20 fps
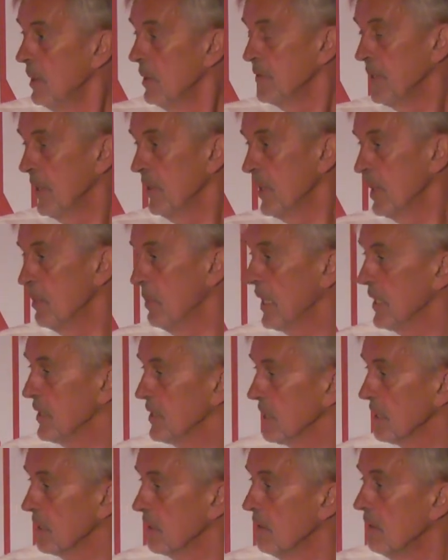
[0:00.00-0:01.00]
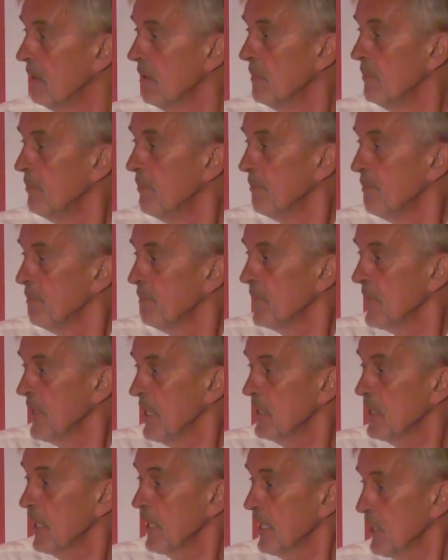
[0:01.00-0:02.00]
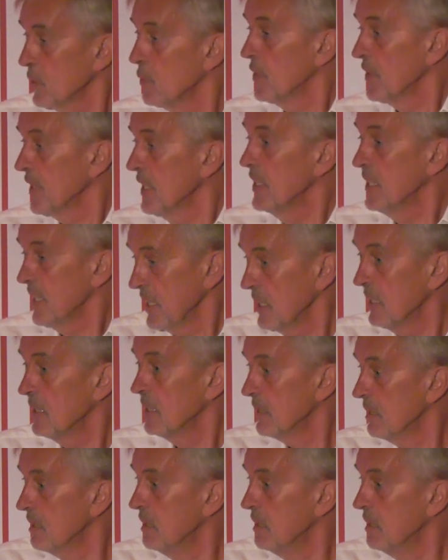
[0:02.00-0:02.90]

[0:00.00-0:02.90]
Totally amazing. And so that's what they did.